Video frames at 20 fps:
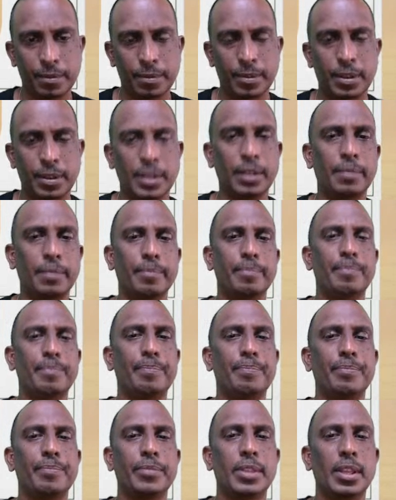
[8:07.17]
Okay.
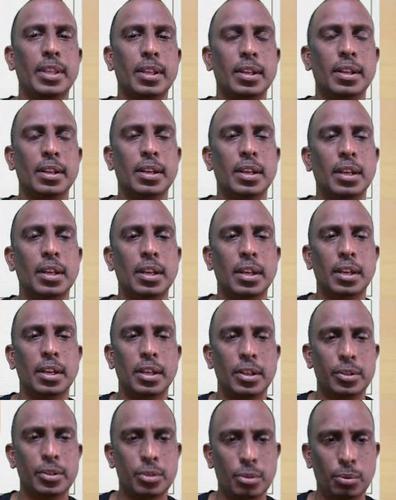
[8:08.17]

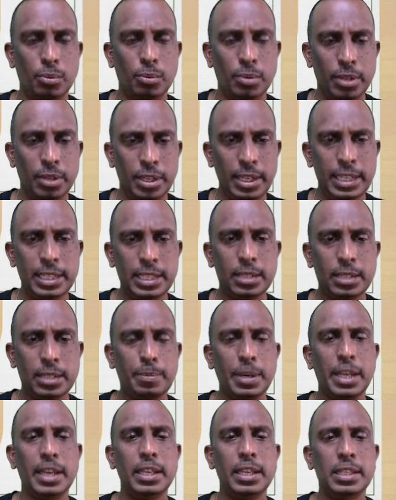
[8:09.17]
So yeast
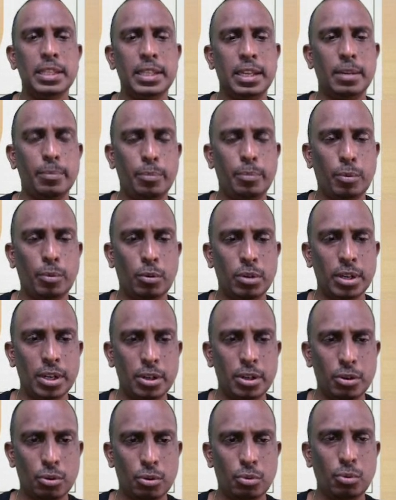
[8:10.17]
plays an
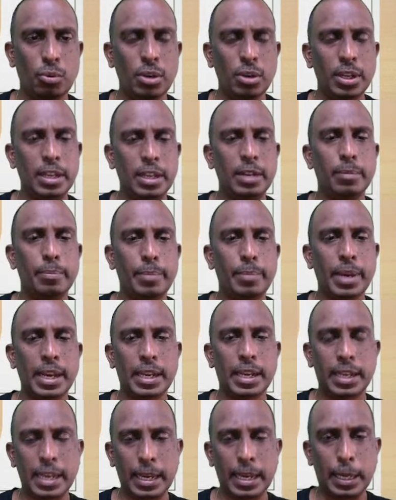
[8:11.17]
important role in
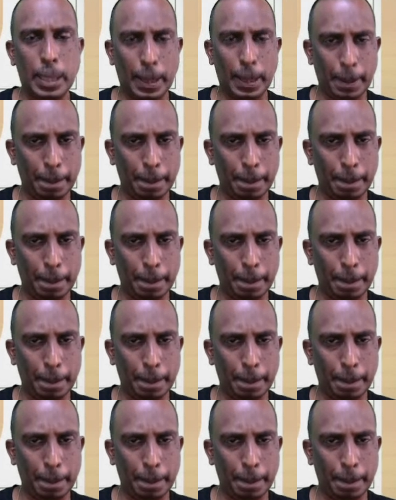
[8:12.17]
baking.